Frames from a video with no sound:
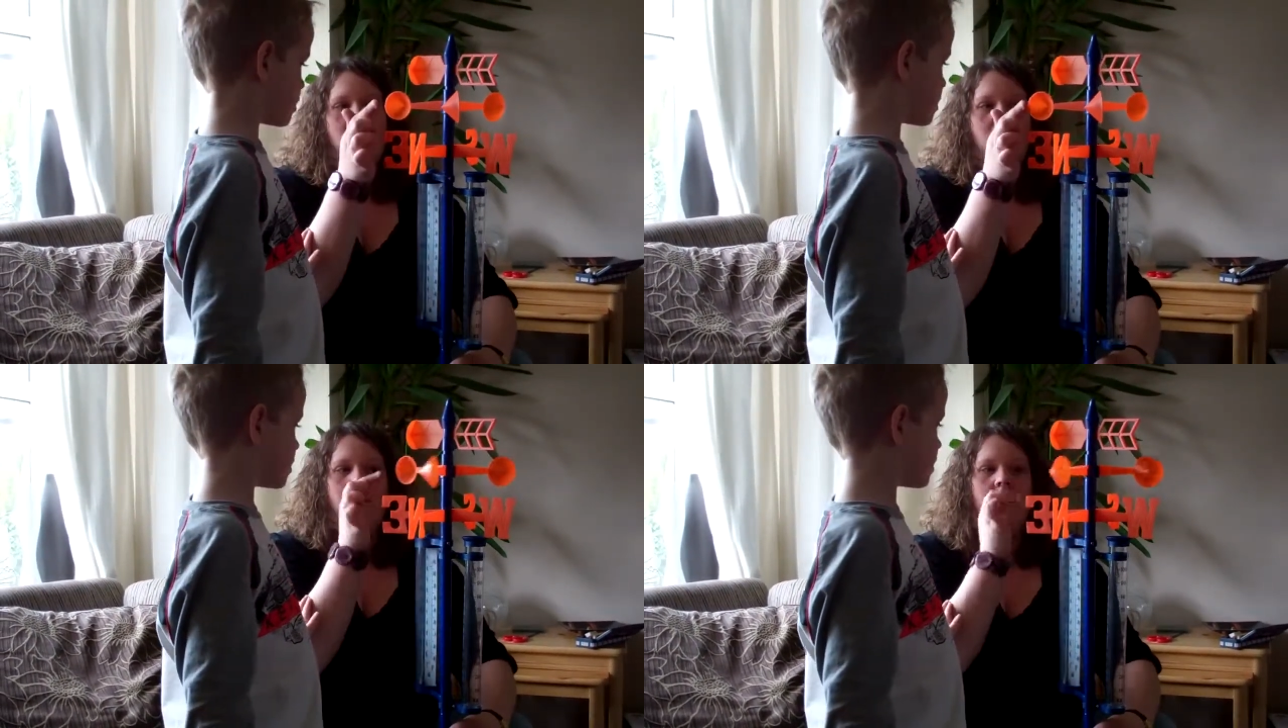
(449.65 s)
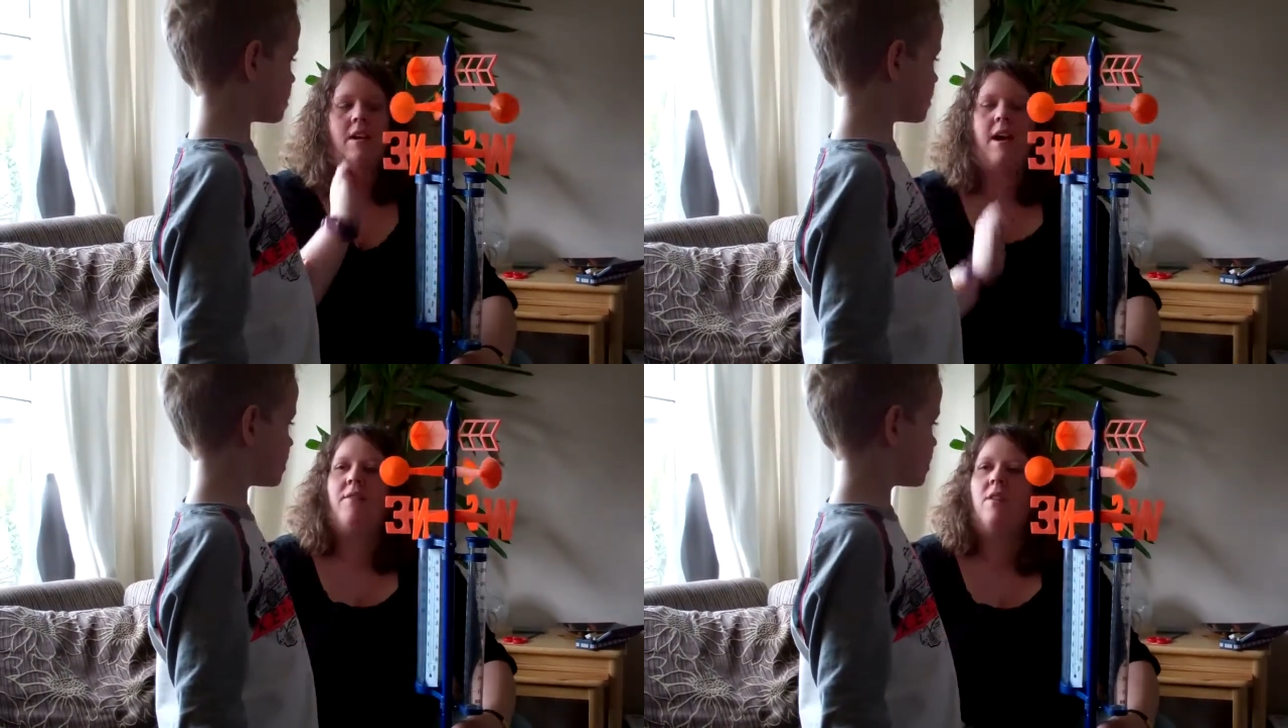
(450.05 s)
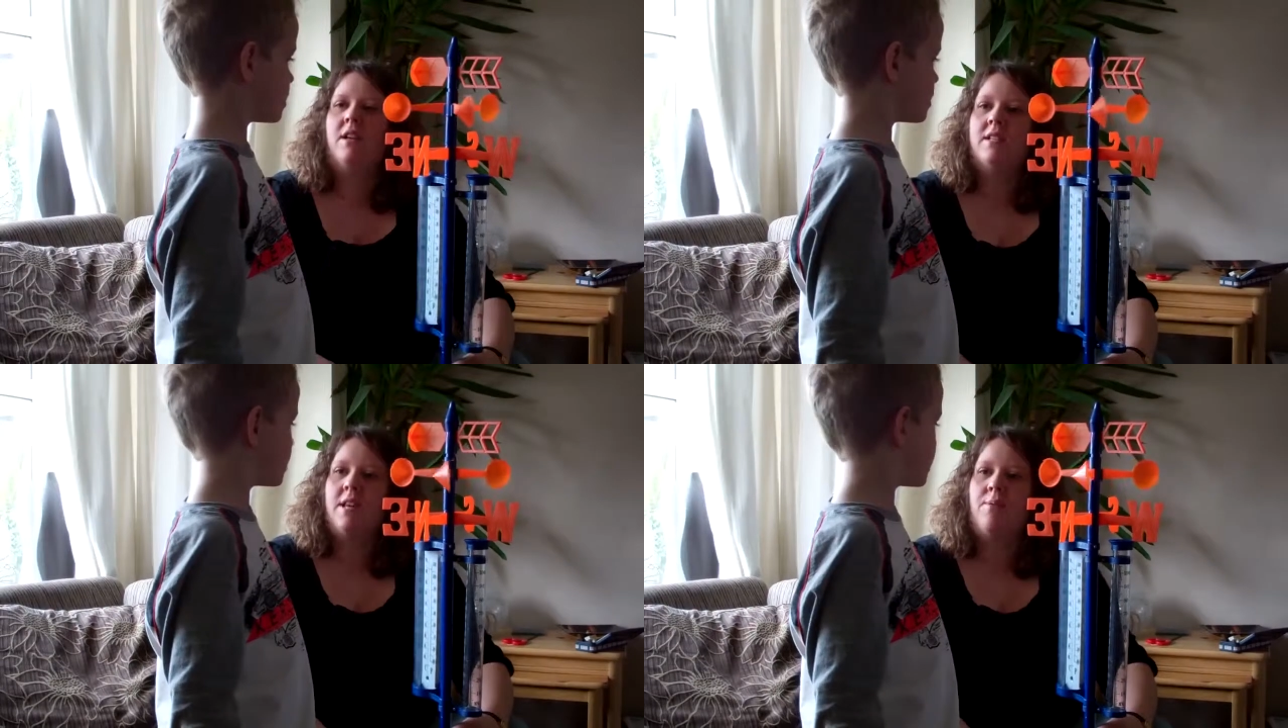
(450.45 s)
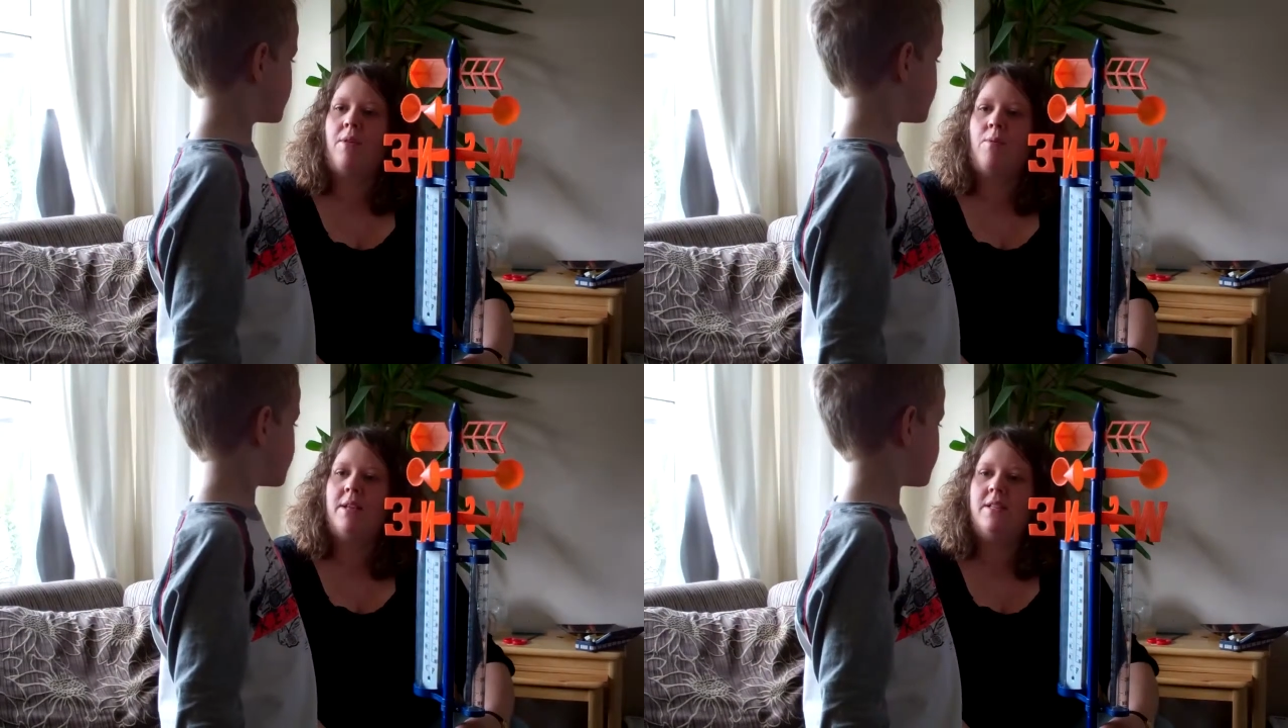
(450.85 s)
Or have a look at seeing what
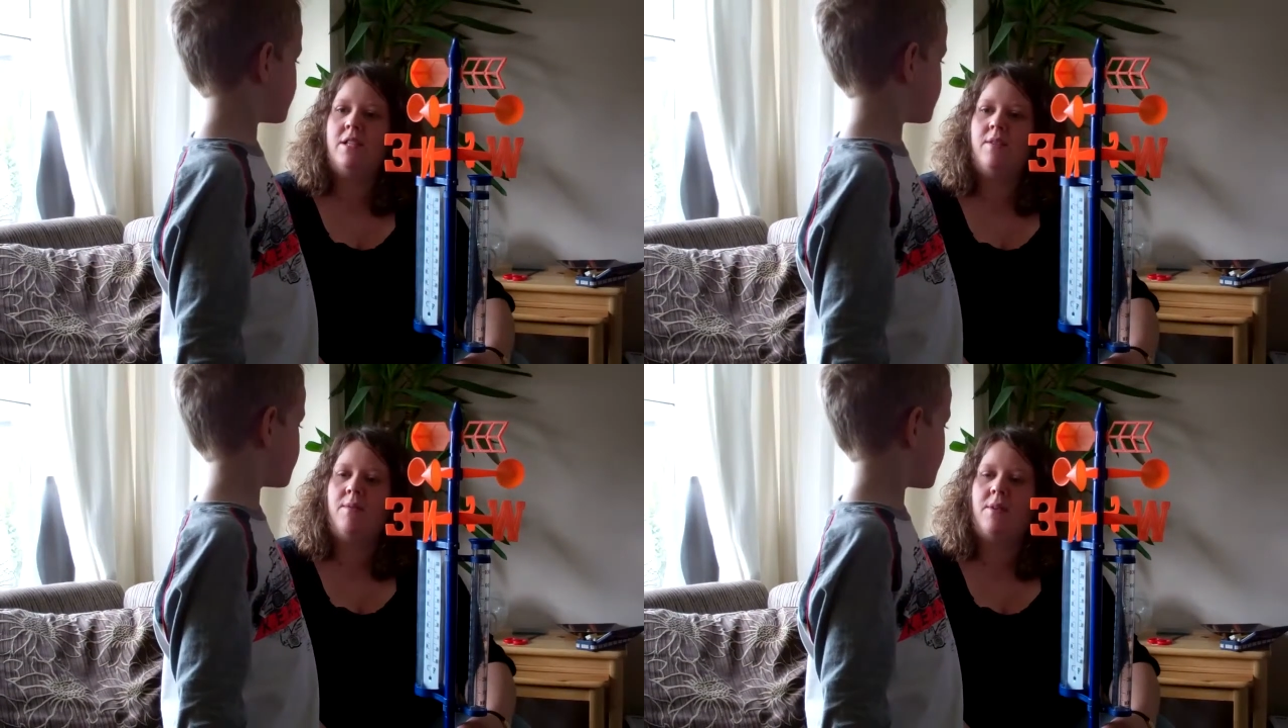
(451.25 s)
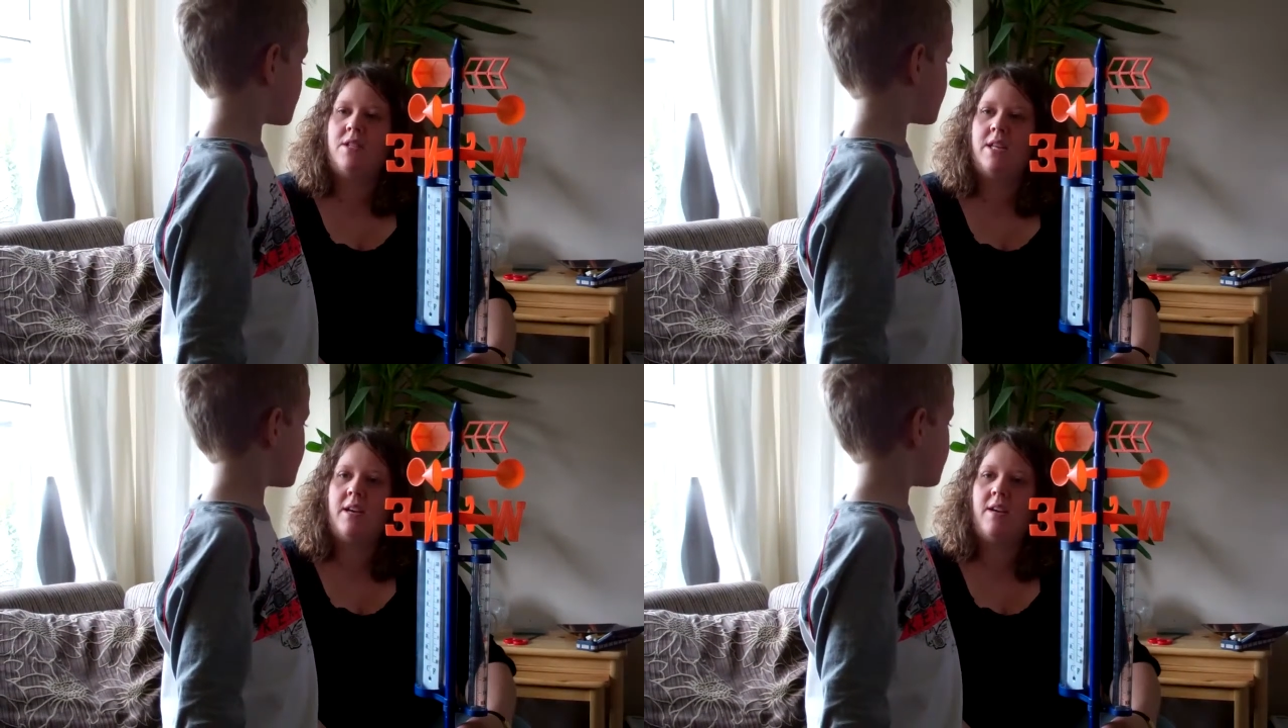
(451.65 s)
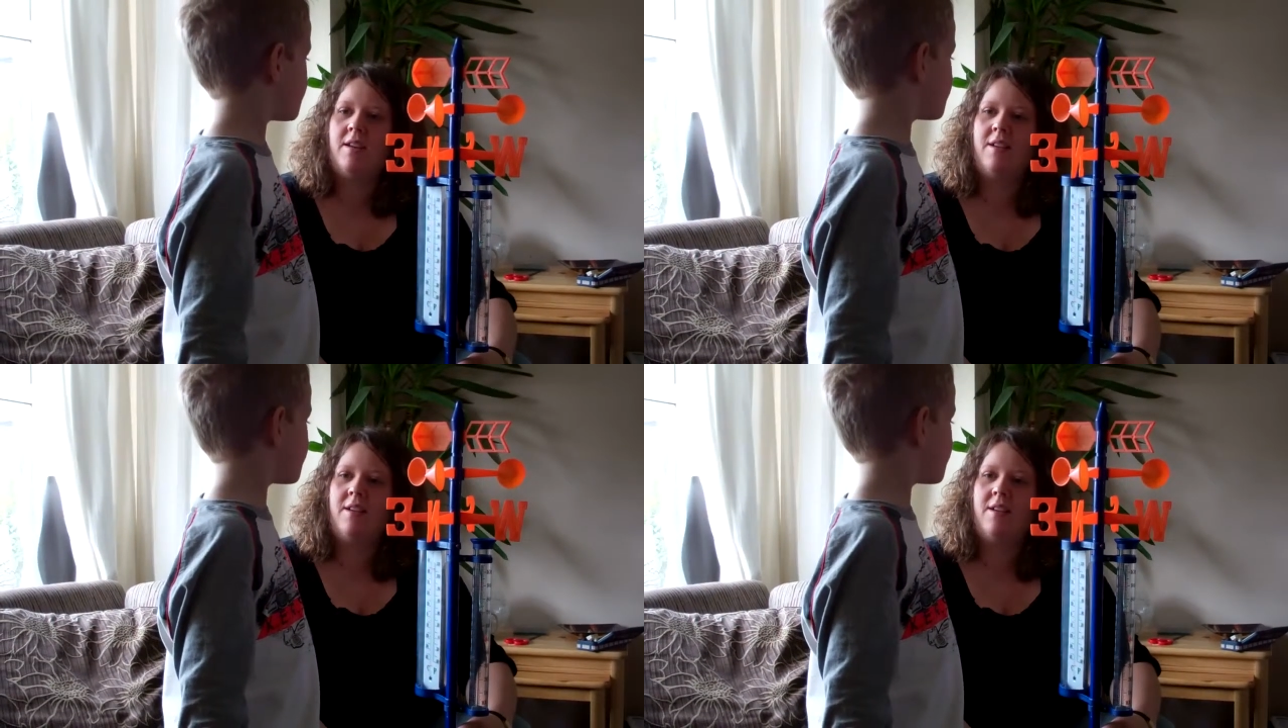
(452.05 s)
the wind's doing? What do you think?